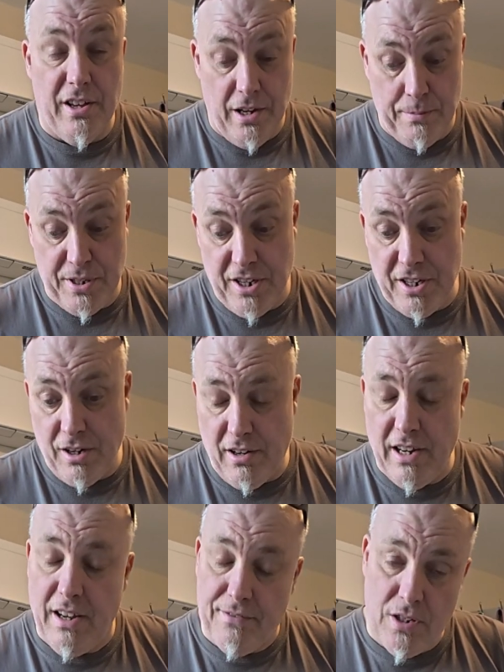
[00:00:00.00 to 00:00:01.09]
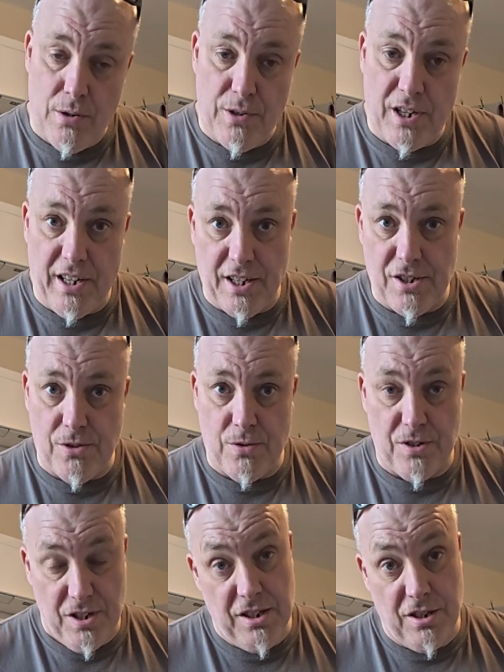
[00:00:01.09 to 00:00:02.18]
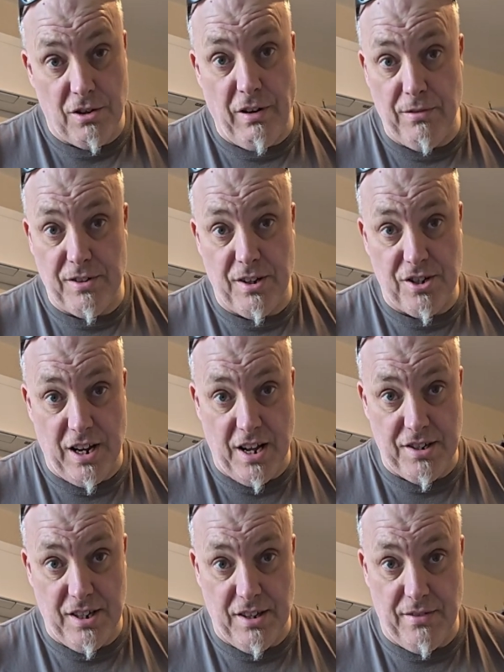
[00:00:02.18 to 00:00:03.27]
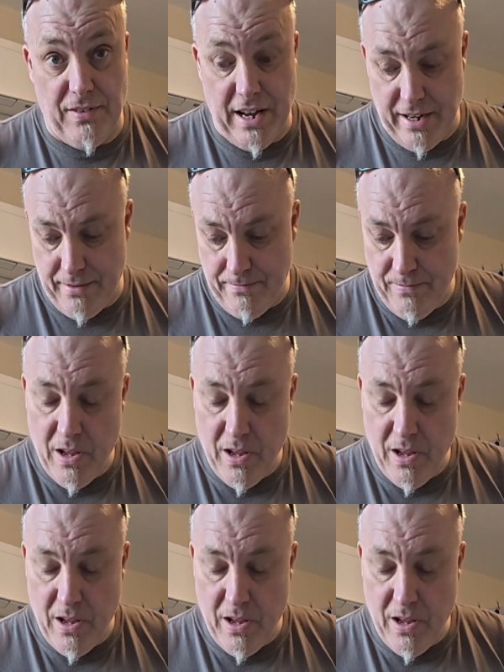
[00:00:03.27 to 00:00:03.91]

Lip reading: In particular, I have two connections which need to ground to the chassis of the van.